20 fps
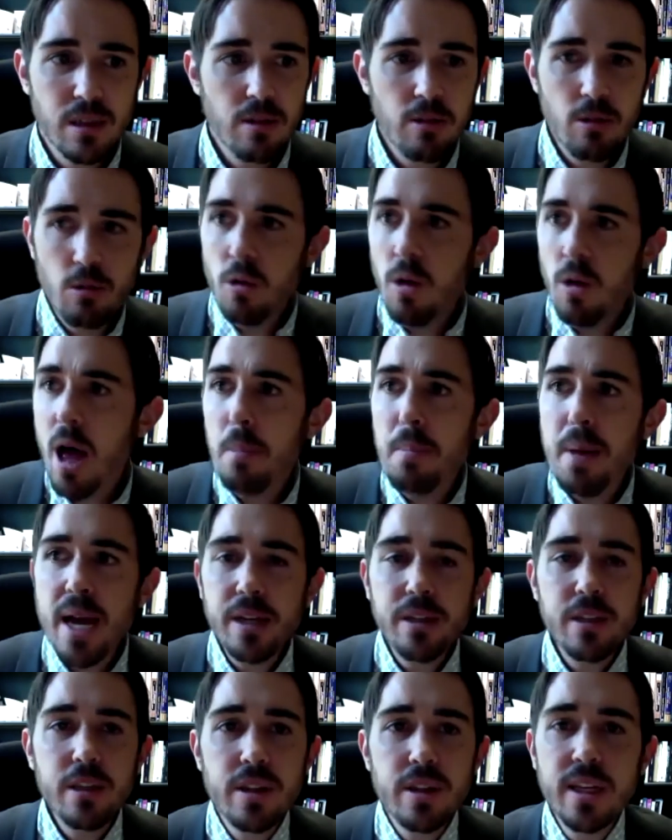well, how bad
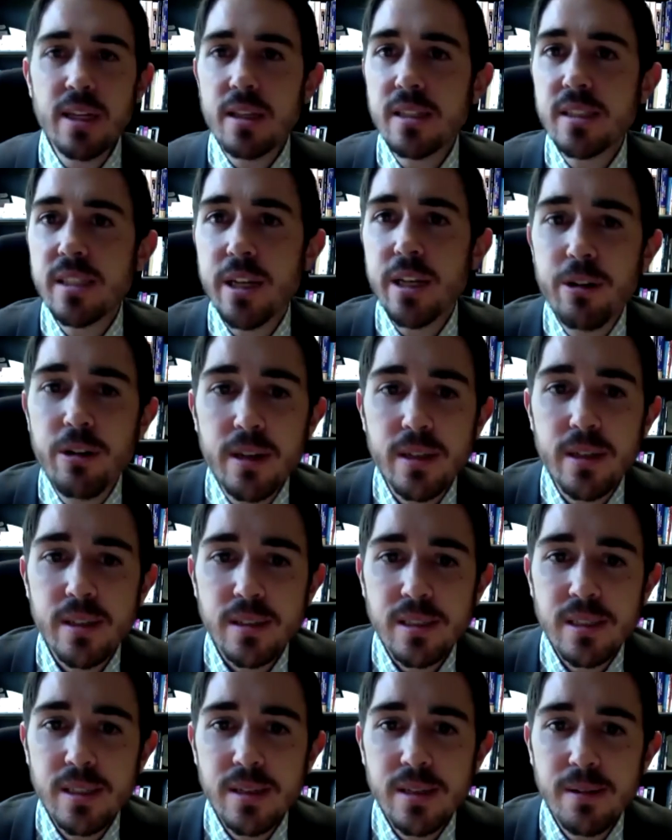do you think this error is?